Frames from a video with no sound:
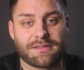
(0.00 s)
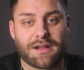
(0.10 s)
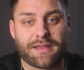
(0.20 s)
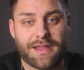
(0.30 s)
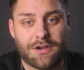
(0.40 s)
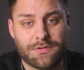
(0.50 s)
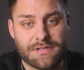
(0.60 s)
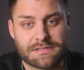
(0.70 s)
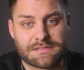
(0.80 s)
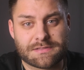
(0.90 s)
dark
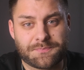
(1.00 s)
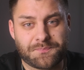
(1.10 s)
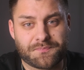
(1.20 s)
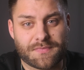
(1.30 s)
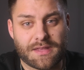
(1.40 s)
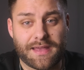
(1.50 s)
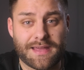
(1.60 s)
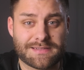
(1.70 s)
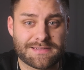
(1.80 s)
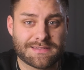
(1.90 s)
areas.
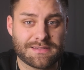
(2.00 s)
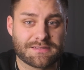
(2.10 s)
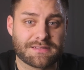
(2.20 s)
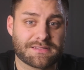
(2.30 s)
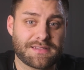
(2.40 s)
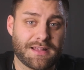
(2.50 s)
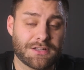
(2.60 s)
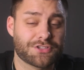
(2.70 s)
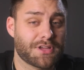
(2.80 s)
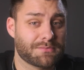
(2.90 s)
S is a
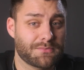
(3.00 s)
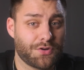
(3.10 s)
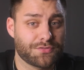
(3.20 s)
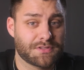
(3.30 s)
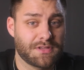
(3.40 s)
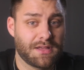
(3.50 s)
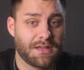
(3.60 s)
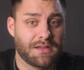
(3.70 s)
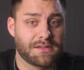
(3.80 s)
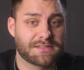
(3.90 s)
single shot mode.
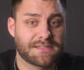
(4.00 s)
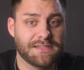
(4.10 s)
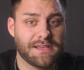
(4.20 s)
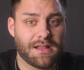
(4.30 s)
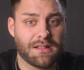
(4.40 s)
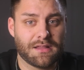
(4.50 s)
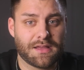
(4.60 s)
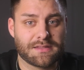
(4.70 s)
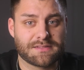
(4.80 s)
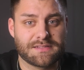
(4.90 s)
CL
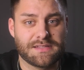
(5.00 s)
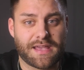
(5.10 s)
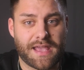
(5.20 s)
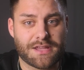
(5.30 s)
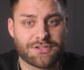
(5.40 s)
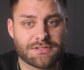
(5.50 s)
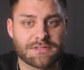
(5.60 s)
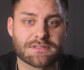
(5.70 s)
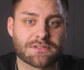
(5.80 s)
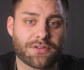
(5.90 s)
and CH
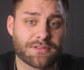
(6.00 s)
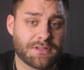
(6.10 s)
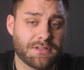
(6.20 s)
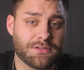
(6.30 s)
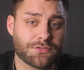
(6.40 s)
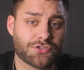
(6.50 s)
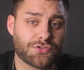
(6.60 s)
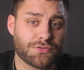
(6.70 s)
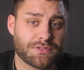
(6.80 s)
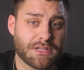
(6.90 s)
is continuous
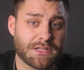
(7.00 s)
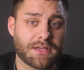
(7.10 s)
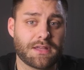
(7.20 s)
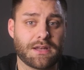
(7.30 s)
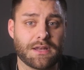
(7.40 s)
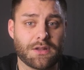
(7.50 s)
shooting in